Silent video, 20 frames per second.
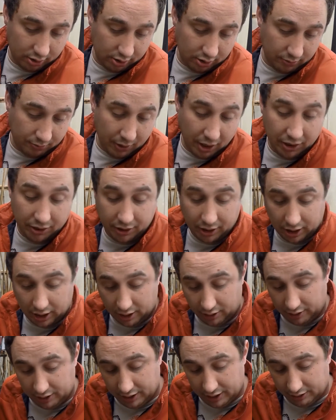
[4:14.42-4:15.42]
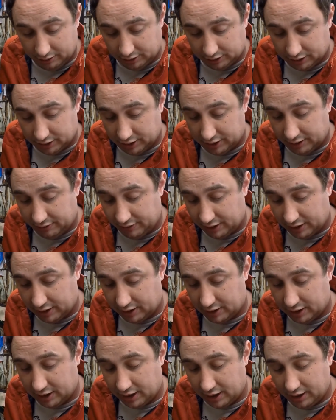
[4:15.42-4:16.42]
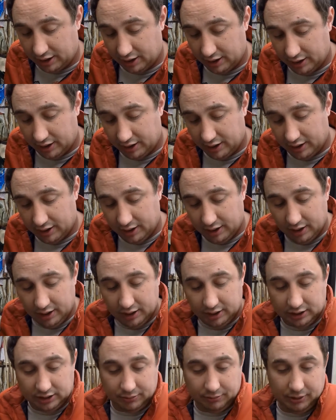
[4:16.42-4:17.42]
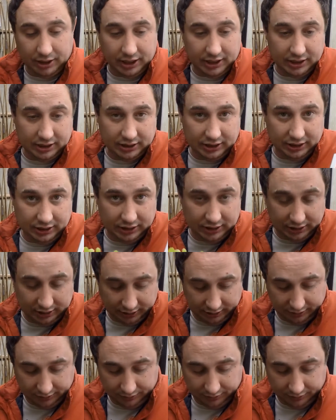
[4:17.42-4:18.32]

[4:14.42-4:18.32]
a month ago now, so they're ready to go. Some lettuces.